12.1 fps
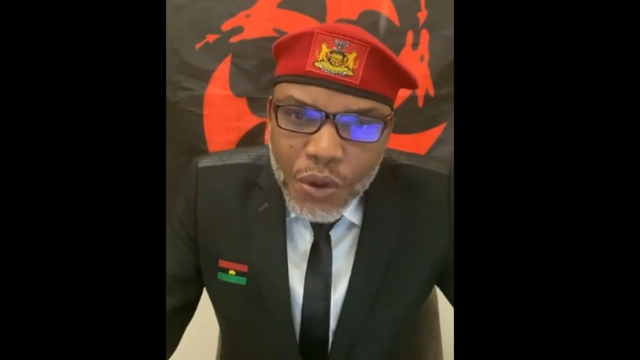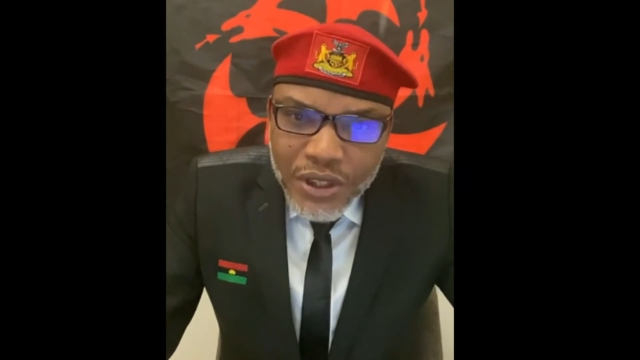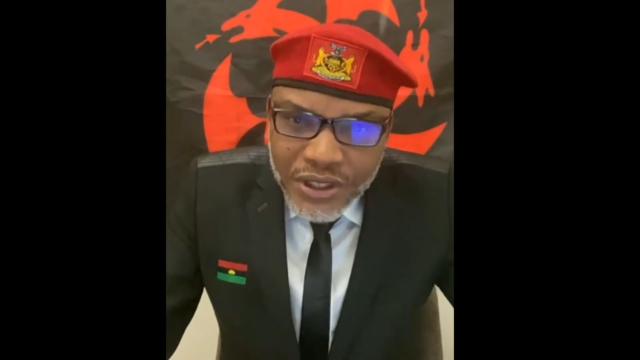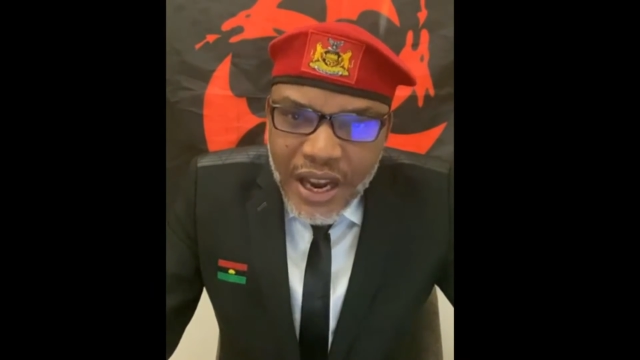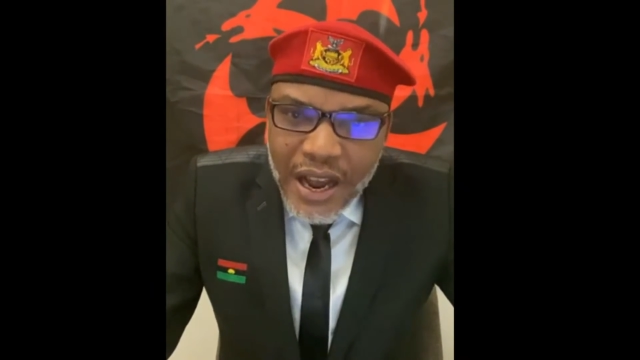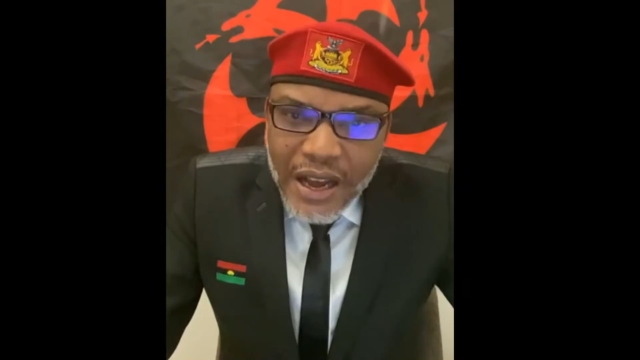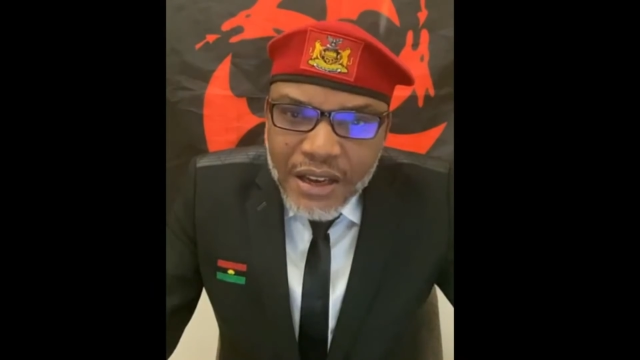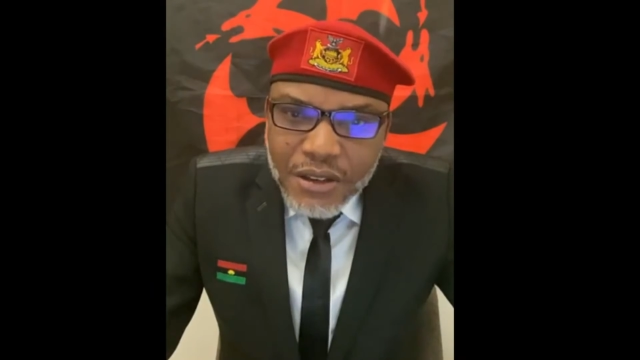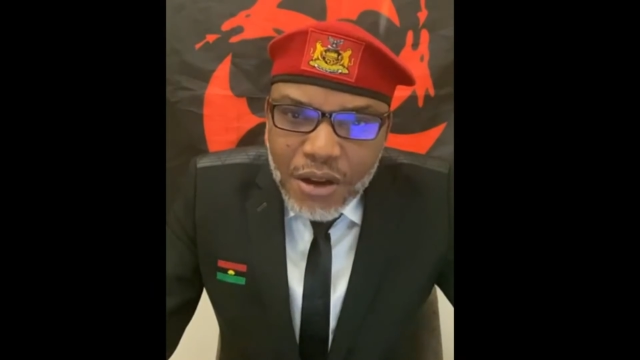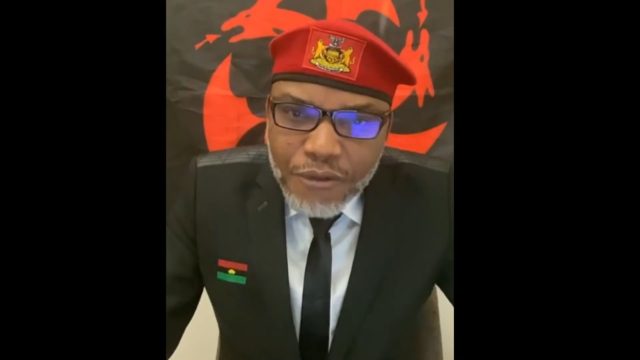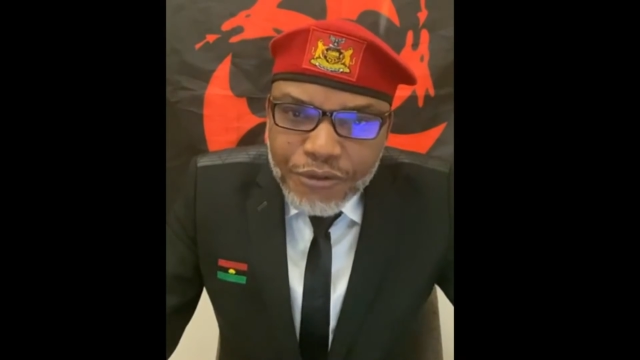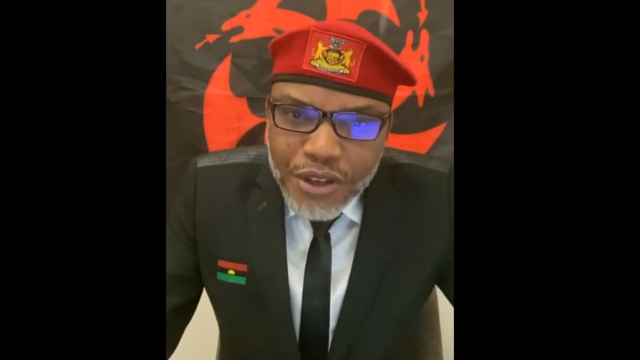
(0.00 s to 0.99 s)
We shall
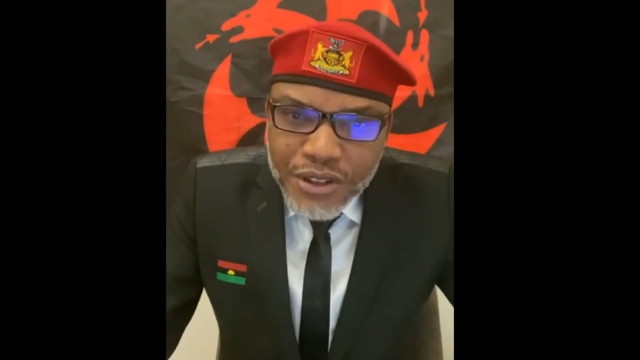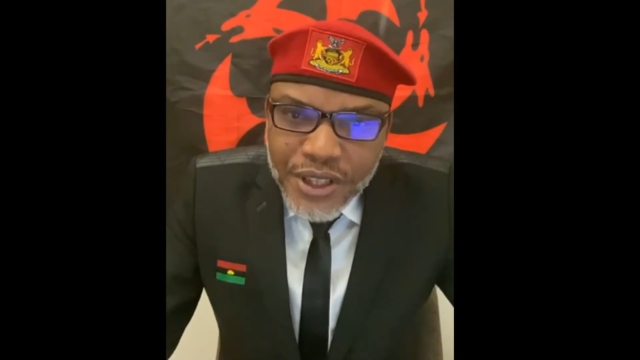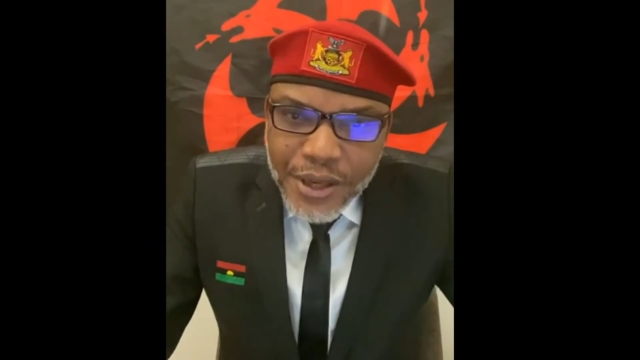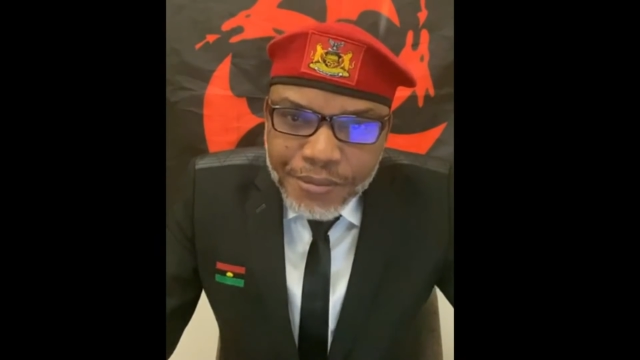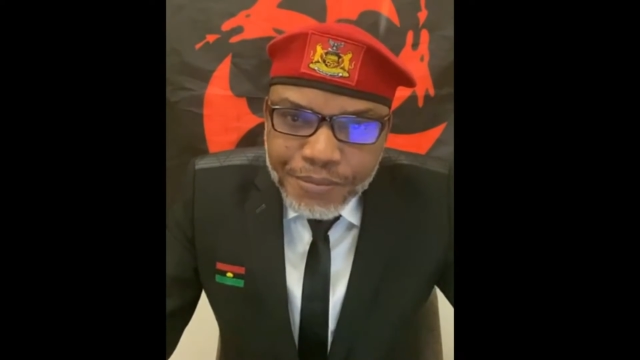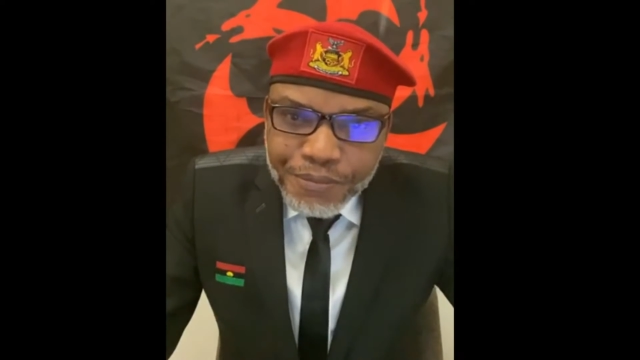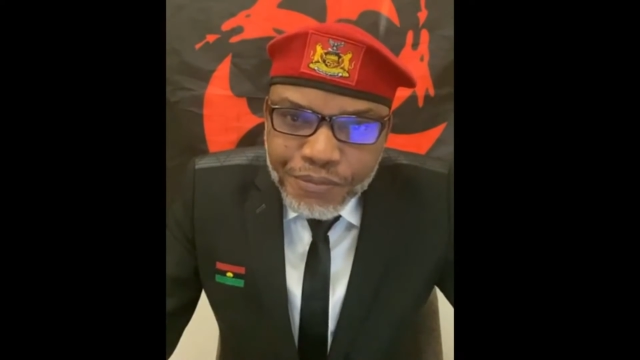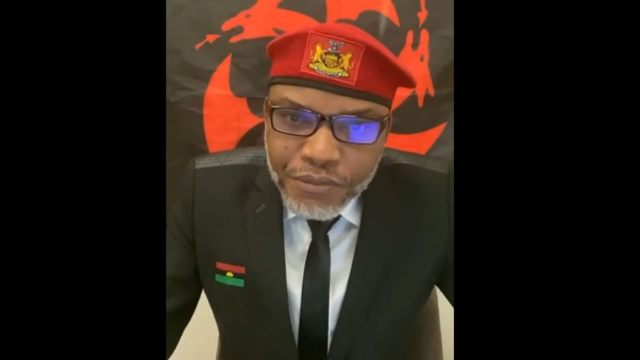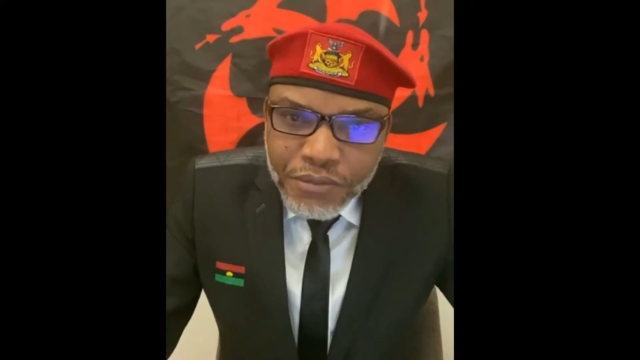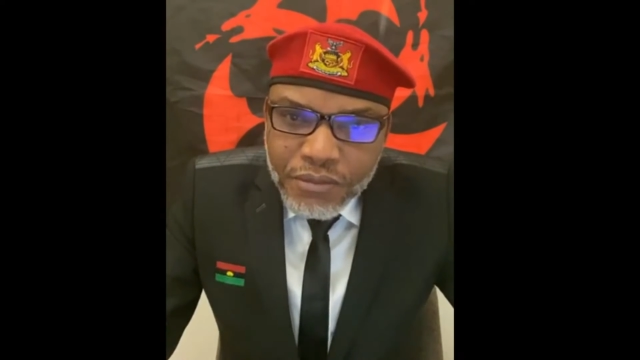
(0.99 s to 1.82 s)
confront them.